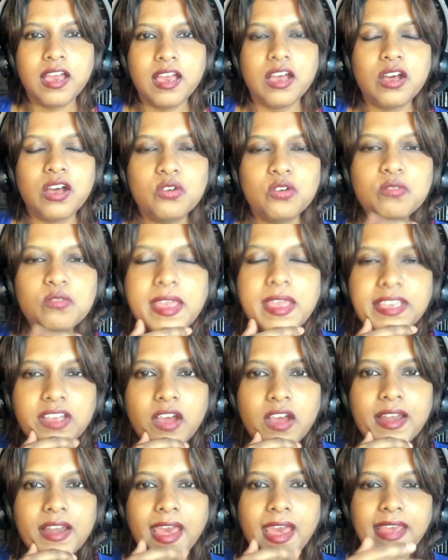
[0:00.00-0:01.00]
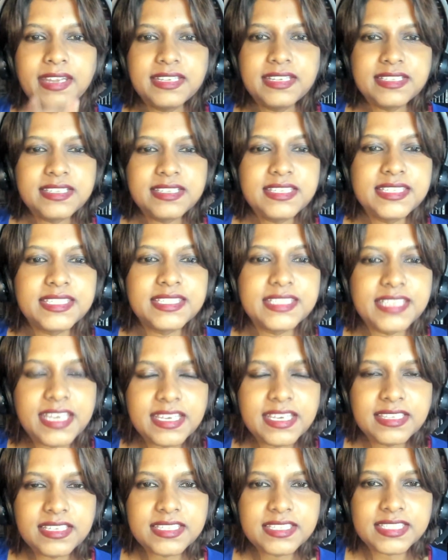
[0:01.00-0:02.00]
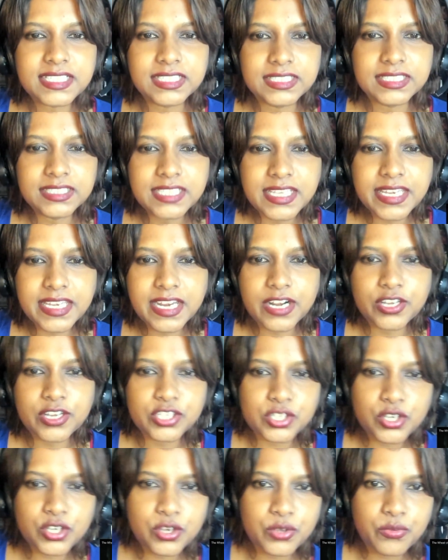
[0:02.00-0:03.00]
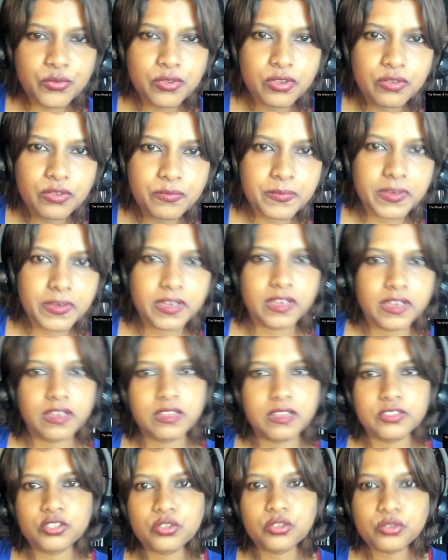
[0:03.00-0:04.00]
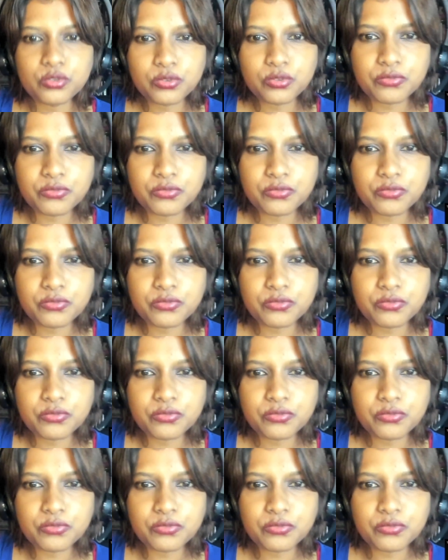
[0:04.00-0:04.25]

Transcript: my God, I didn't see this earlier. So